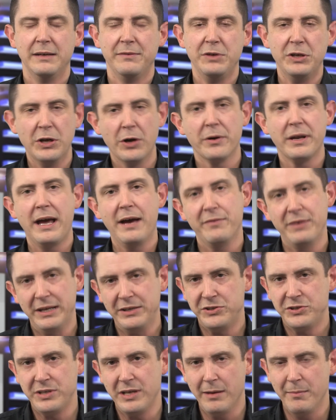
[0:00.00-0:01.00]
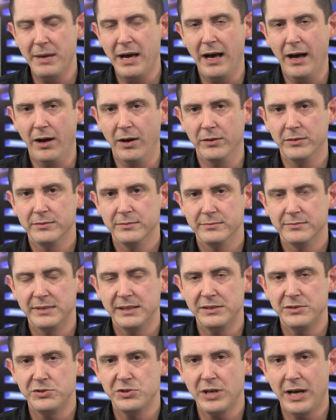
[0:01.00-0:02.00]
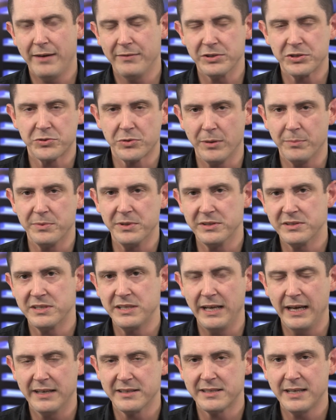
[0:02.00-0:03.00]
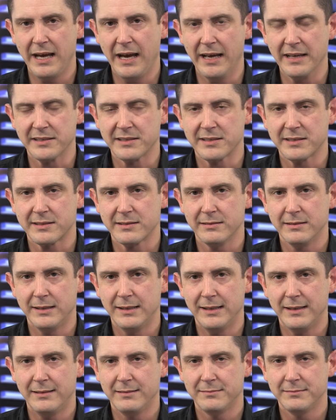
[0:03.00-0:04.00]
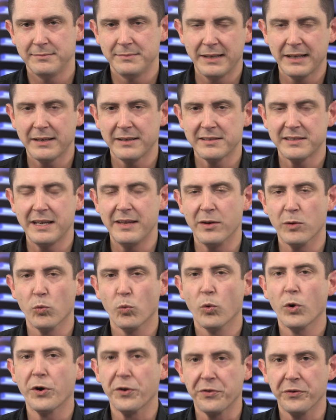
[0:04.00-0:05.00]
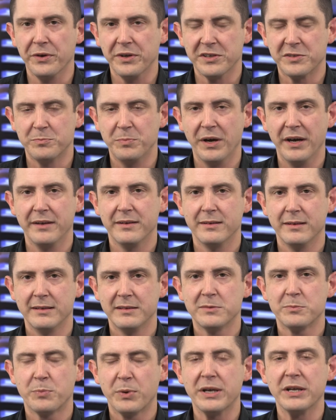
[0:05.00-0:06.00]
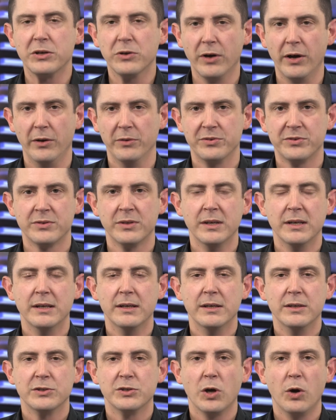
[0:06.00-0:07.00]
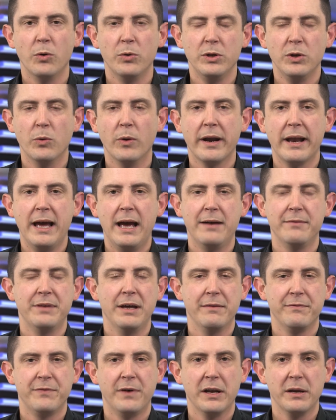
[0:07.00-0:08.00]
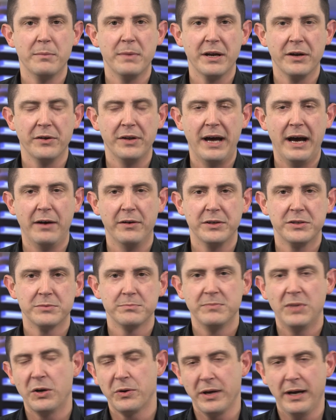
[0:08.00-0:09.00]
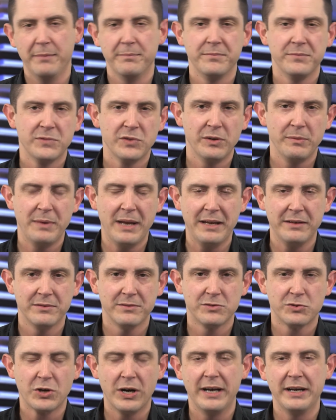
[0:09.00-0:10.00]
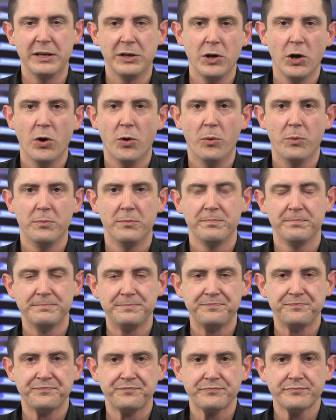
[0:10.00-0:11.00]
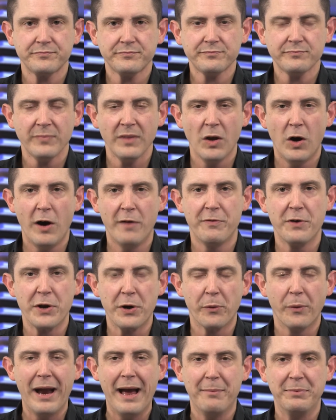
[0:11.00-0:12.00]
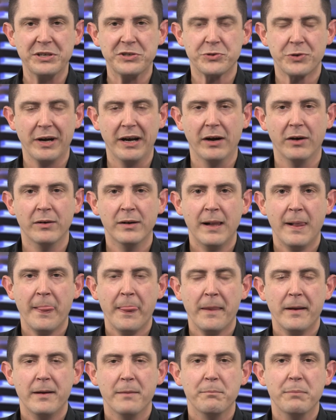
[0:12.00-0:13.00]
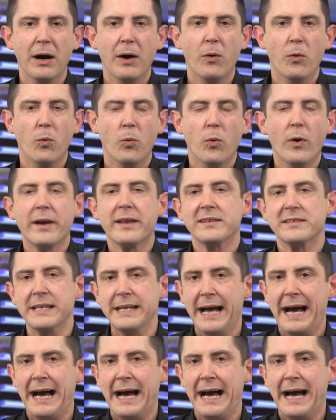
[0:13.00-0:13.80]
If you don't have HTML, then JavaScript and CSS, I can say they're worthless, but it's pretty close. So you want to have that fundamental knowledge. Okay, so I'm not trying to go off on a rabbit trail, but what is an